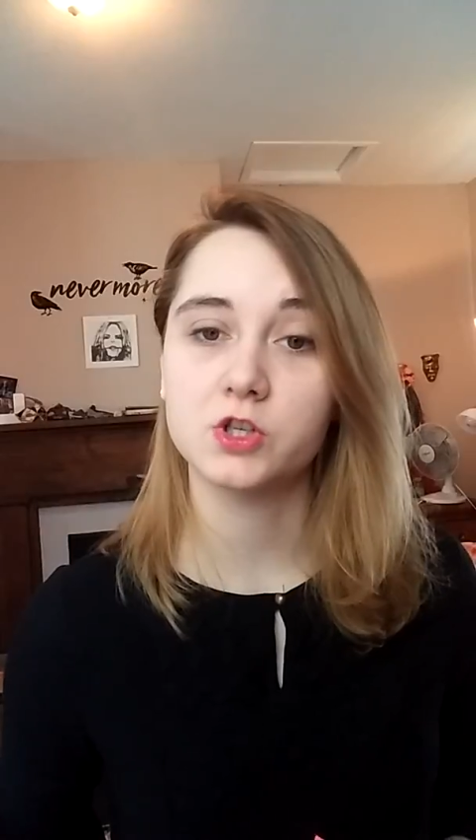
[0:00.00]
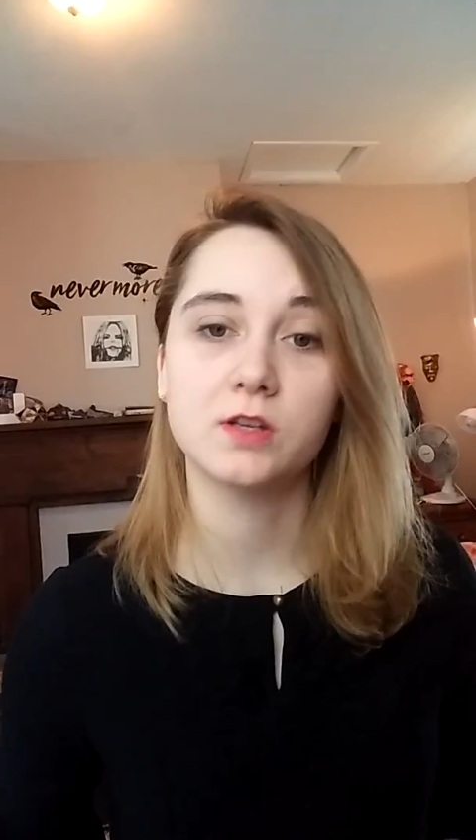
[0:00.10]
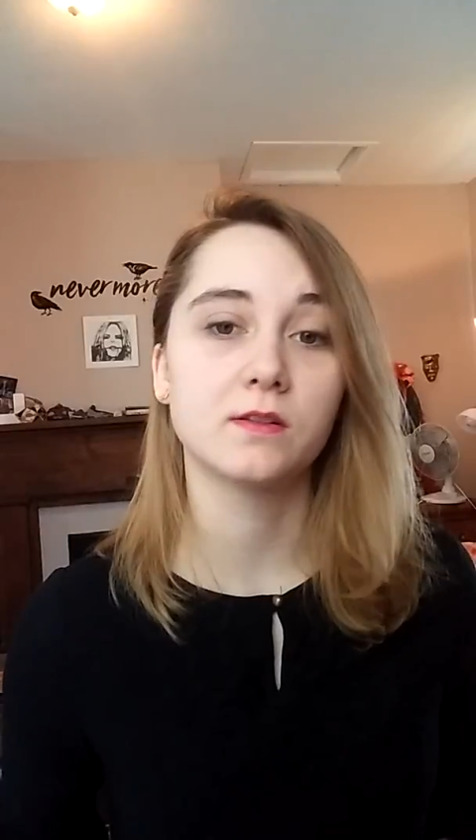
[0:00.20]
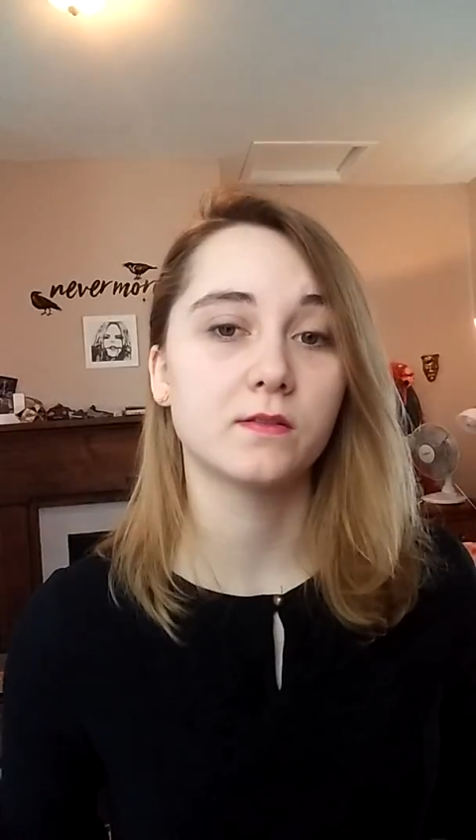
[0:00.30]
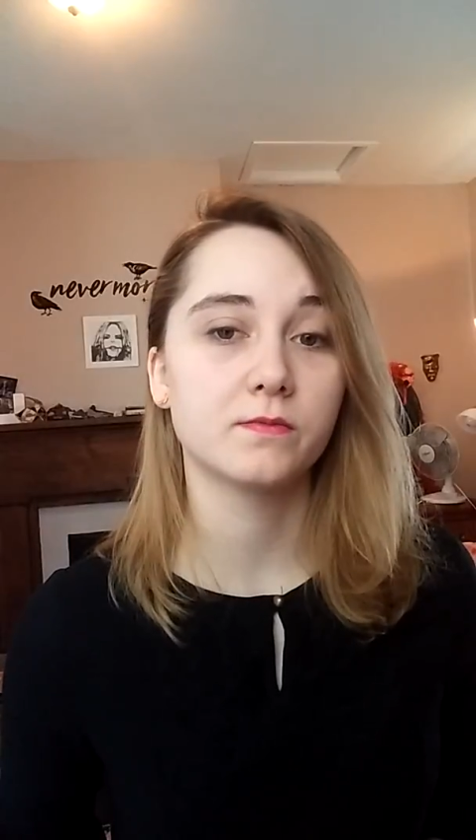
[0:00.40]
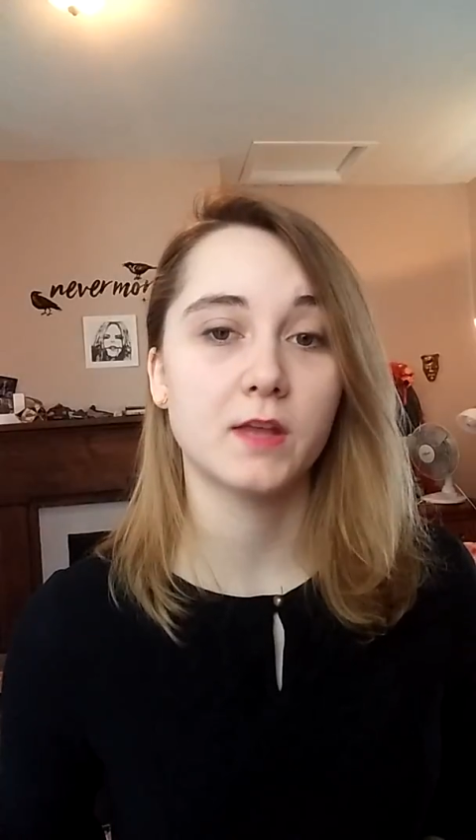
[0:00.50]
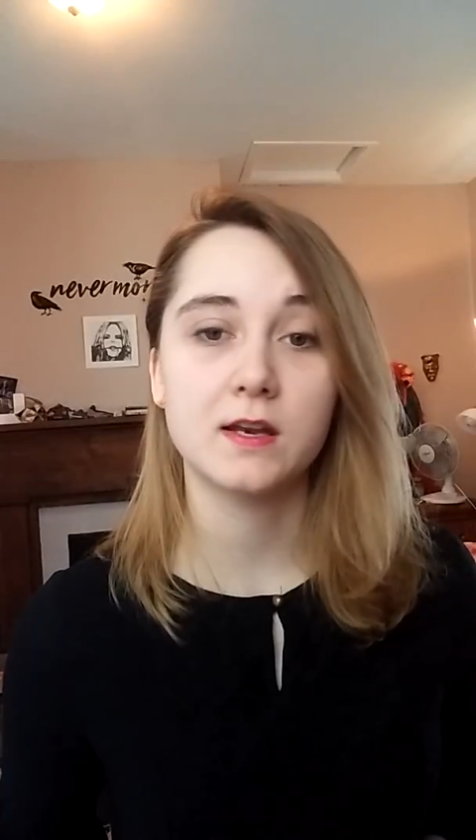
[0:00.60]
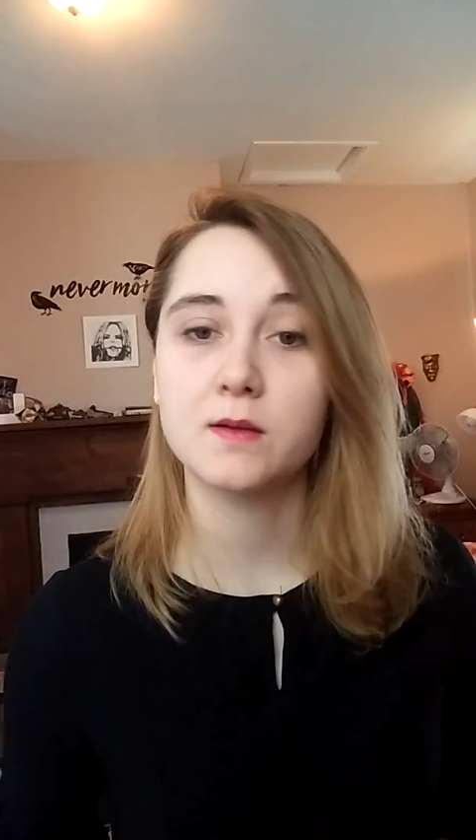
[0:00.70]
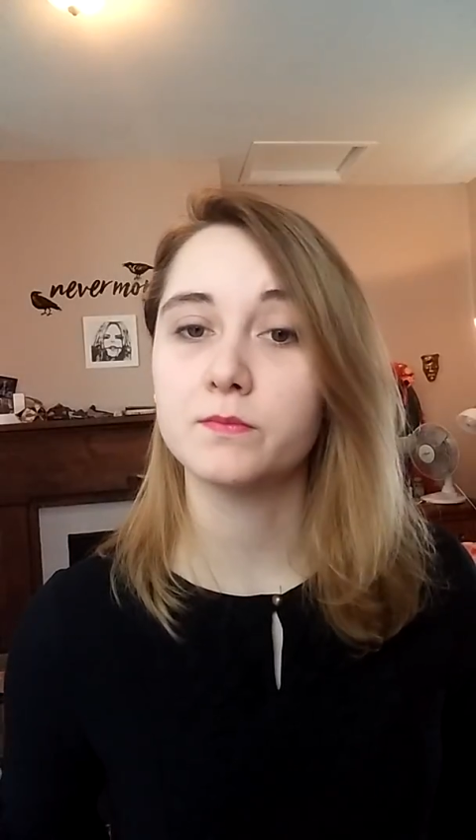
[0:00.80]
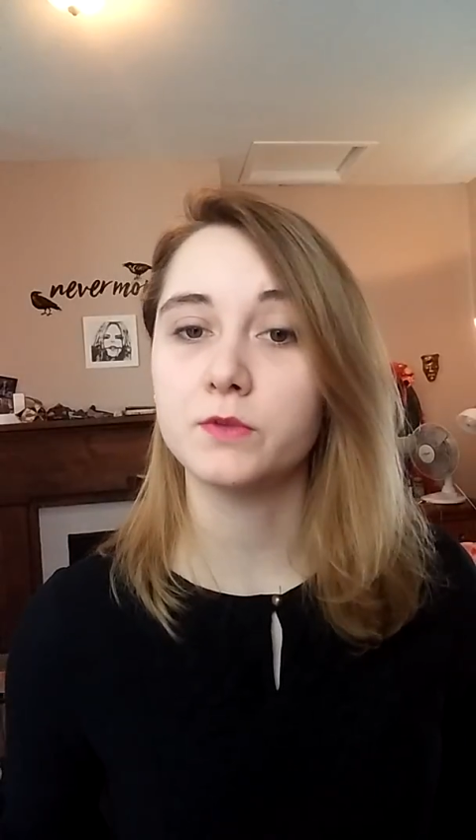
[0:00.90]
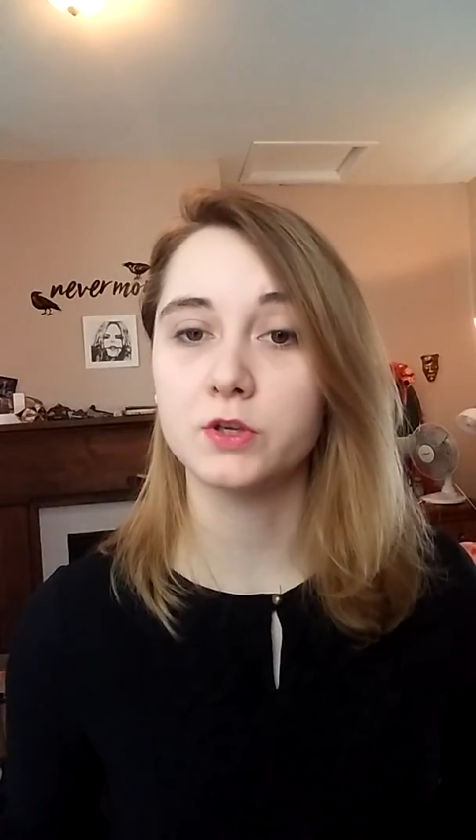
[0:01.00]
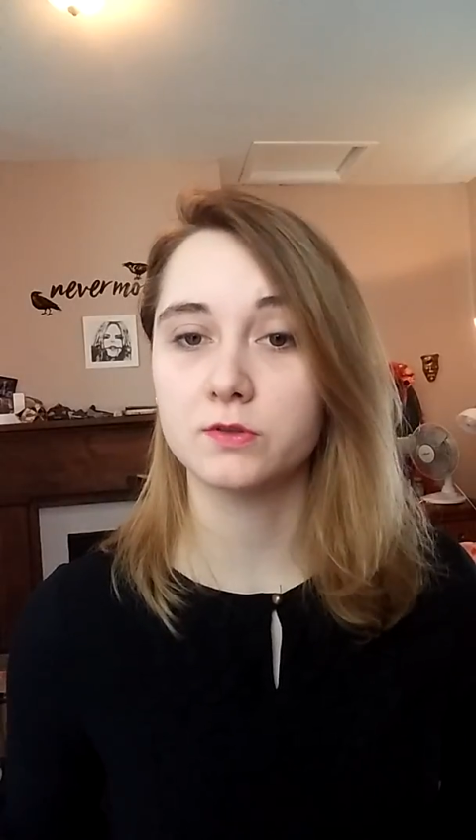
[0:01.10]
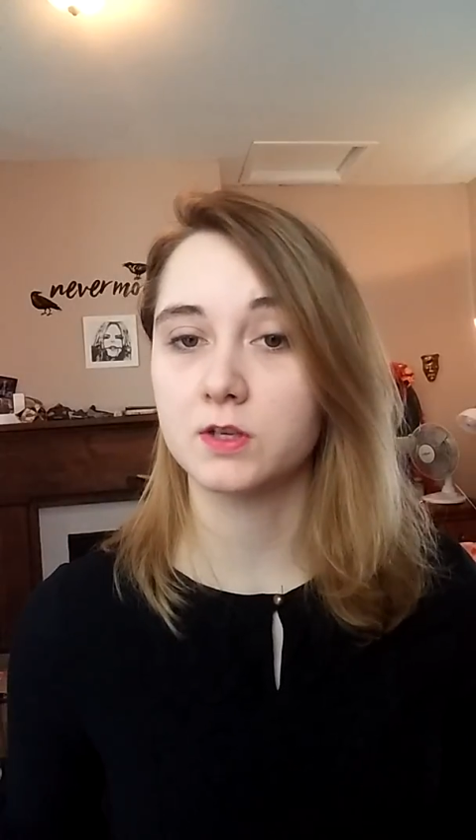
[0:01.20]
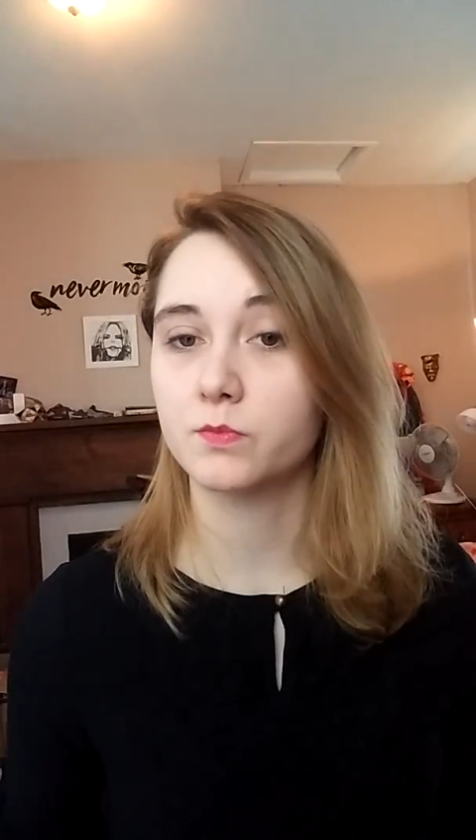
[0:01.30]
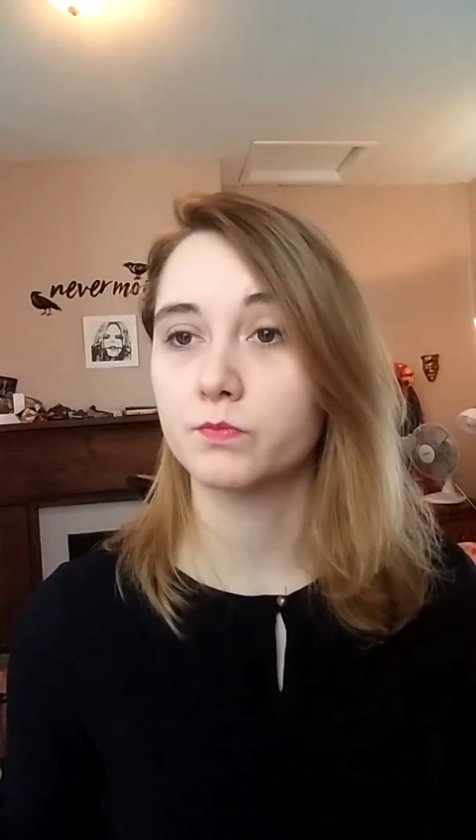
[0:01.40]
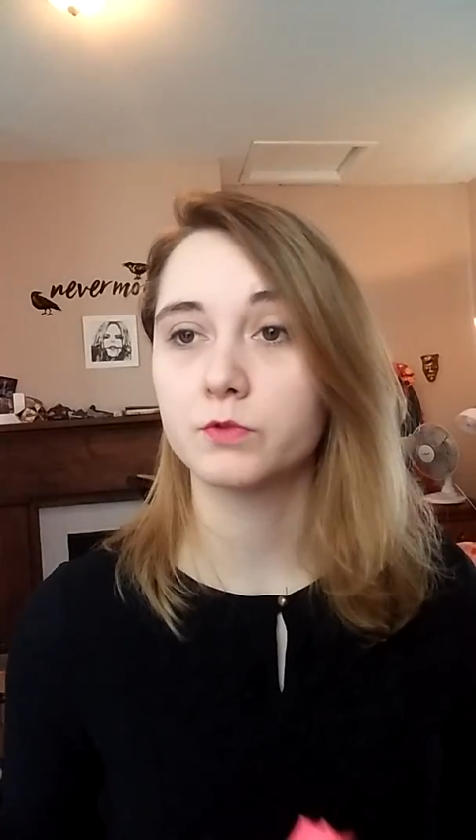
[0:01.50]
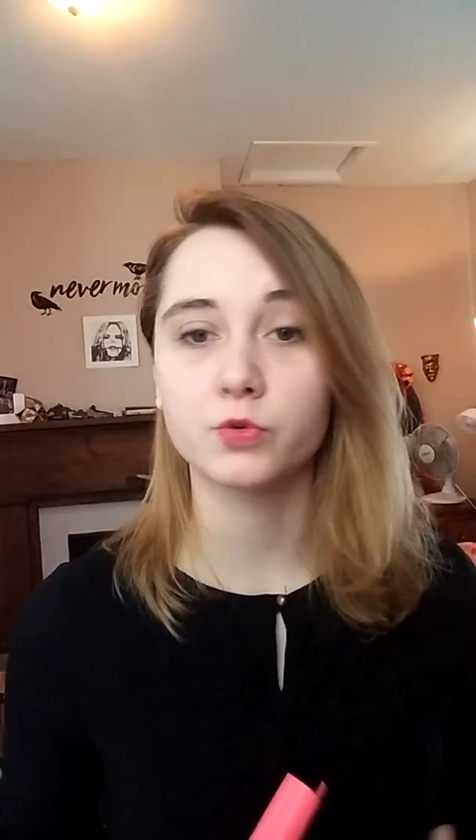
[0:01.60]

and she let him use it